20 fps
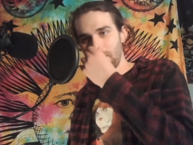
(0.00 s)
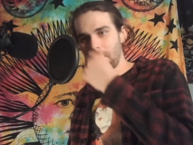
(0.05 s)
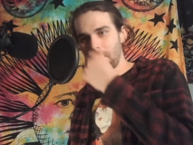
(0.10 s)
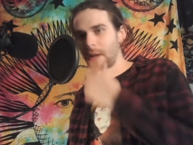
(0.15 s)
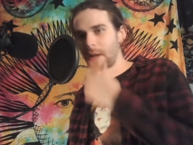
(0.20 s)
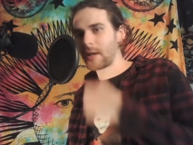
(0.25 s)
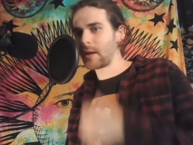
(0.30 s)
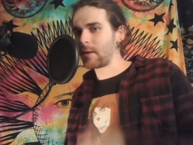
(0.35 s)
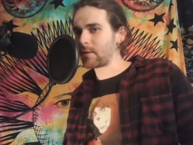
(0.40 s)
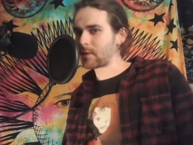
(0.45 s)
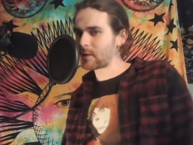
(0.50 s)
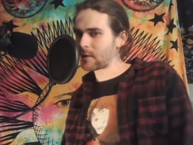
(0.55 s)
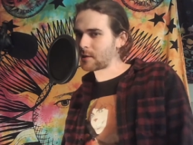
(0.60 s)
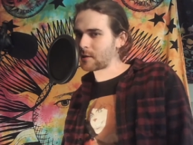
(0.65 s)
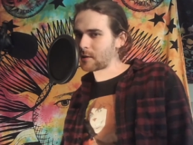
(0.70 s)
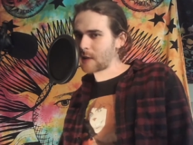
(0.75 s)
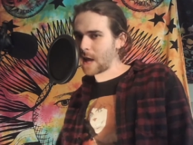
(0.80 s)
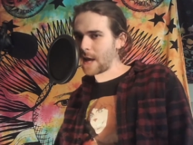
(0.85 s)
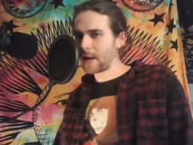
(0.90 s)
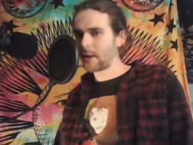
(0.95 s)
making
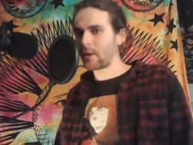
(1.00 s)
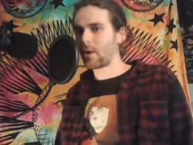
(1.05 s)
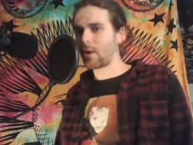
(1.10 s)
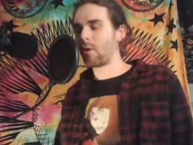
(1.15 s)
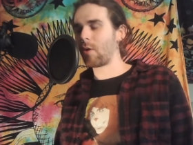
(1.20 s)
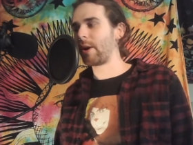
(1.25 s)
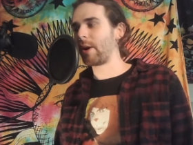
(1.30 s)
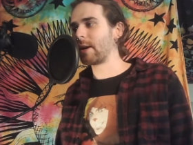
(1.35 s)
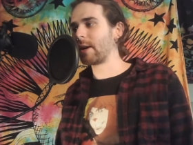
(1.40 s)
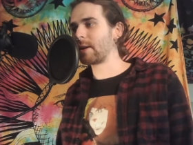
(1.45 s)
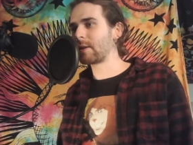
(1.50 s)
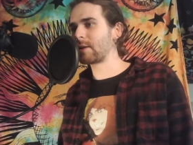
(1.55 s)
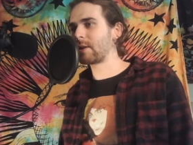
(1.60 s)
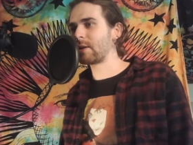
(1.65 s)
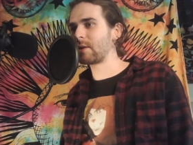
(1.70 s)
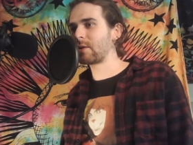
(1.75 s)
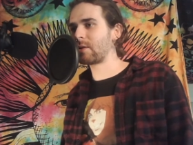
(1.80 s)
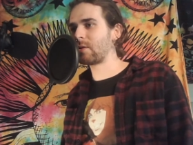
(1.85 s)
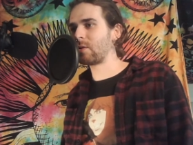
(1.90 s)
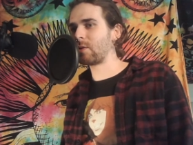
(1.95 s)
slight
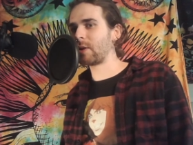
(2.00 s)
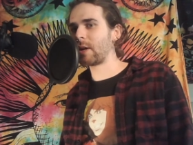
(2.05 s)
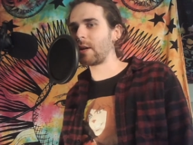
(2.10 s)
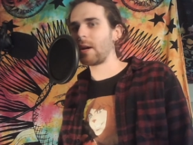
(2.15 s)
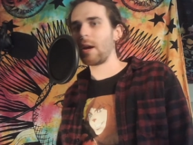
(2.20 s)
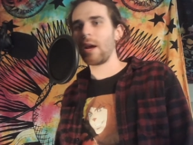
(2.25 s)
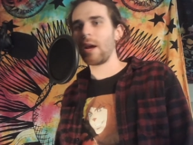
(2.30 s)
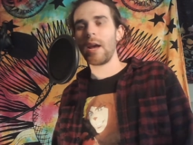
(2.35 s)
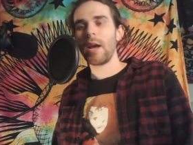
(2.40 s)
coherences to it,